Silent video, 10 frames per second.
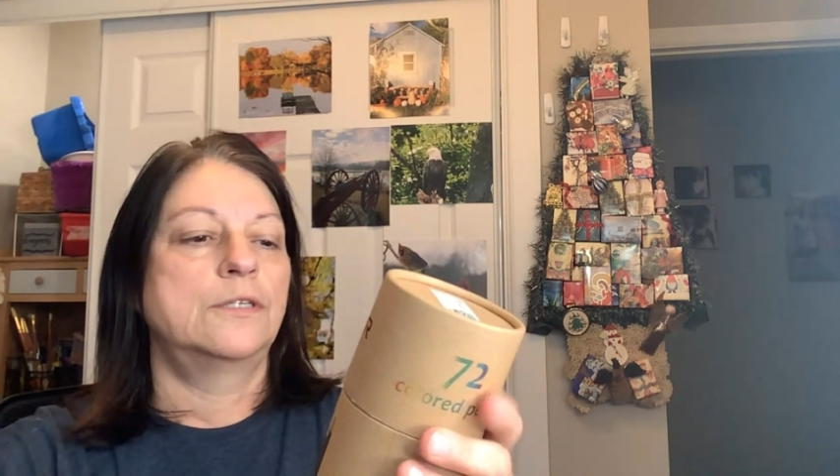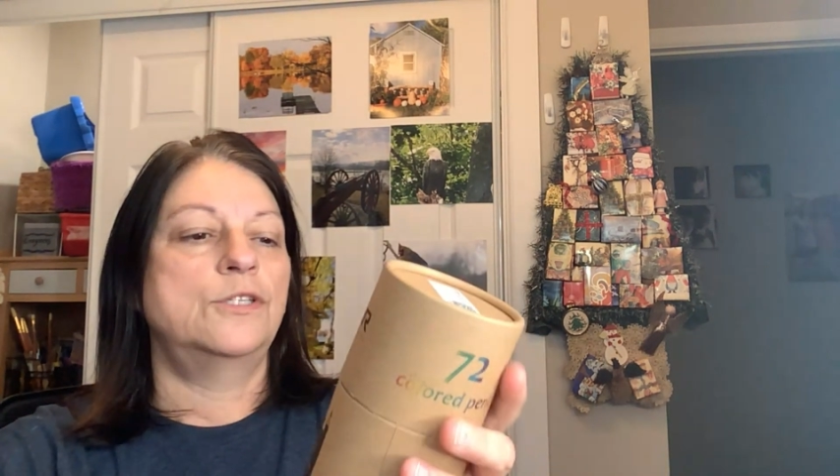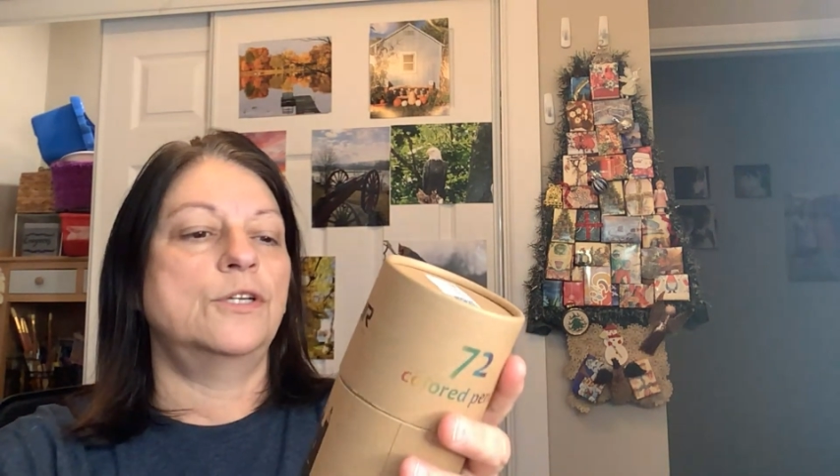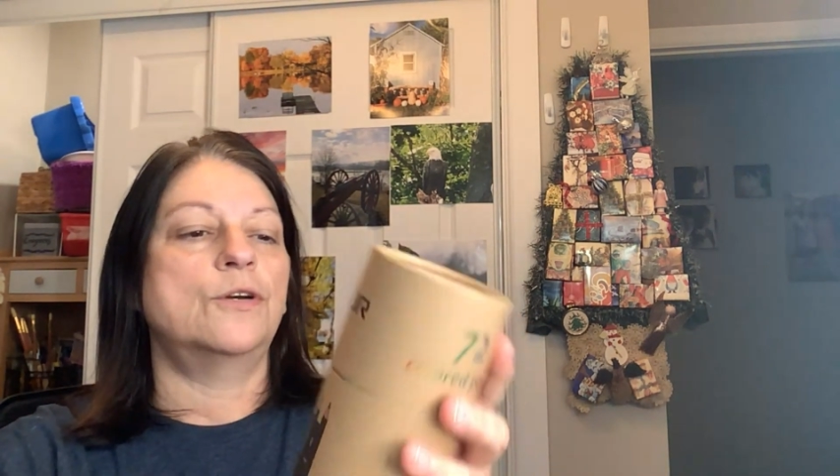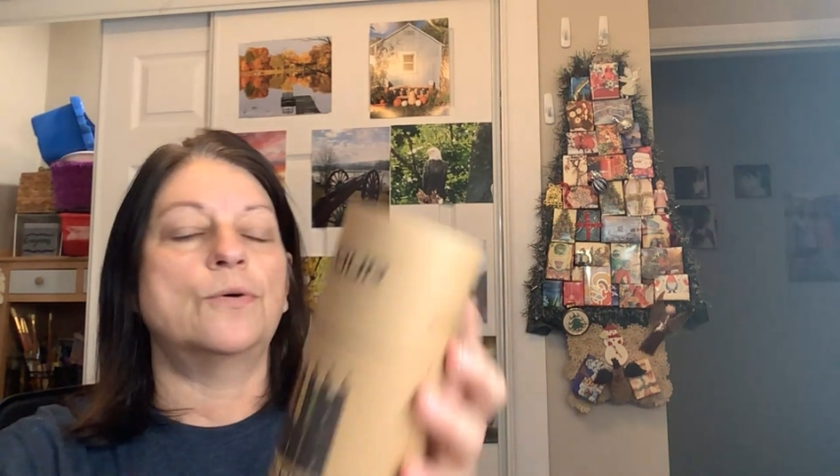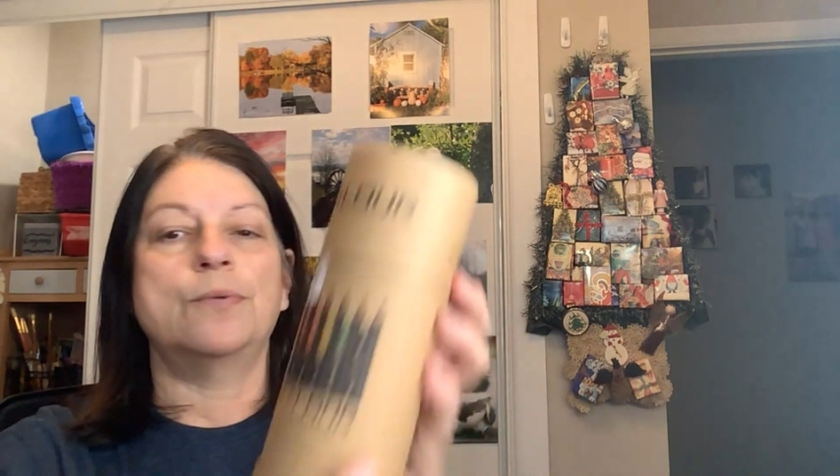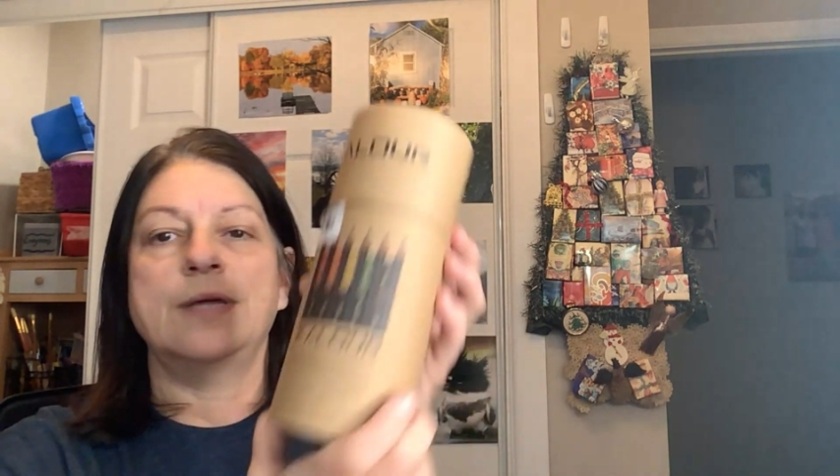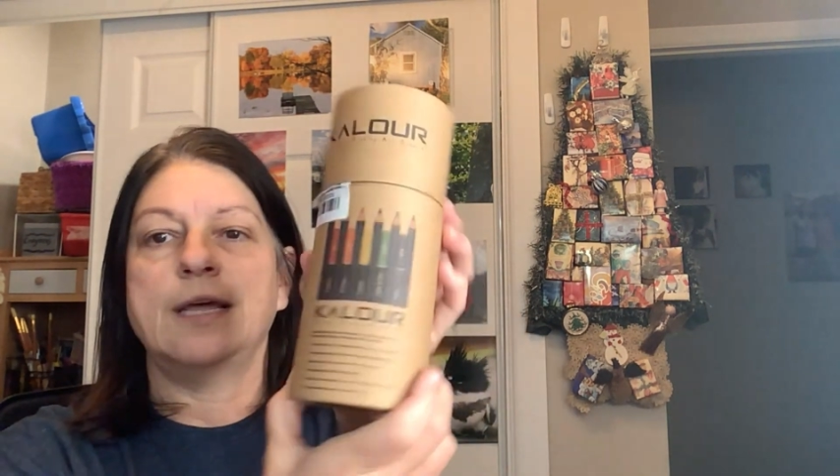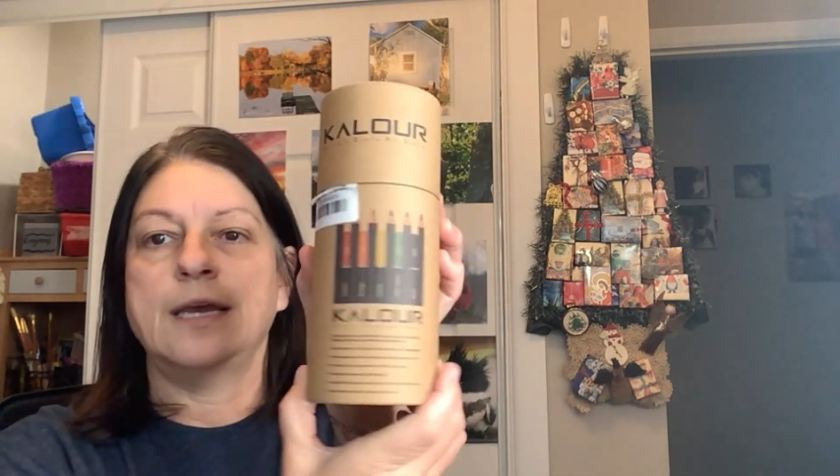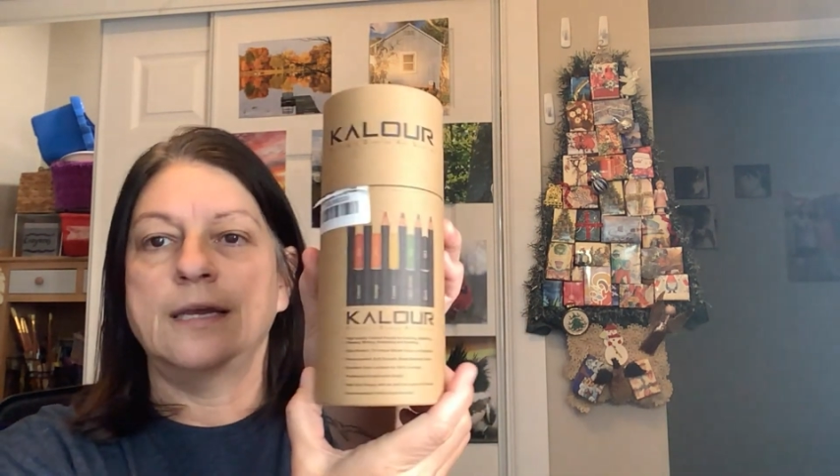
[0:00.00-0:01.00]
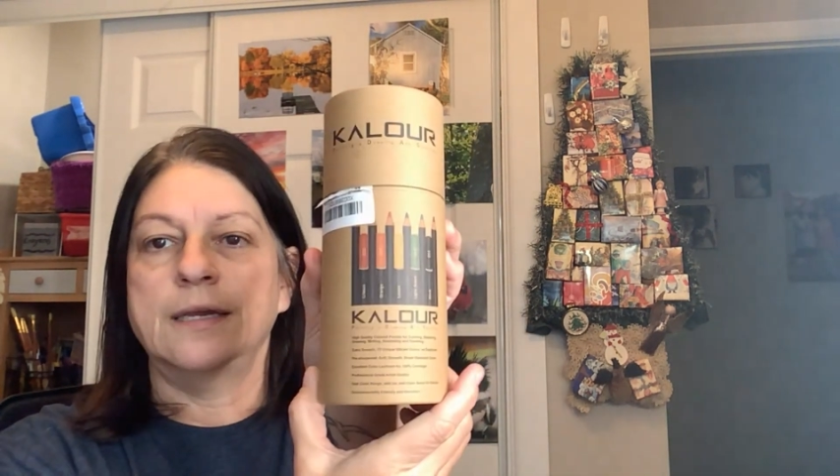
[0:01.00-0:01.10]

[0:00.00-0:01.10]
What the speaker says: to go with it.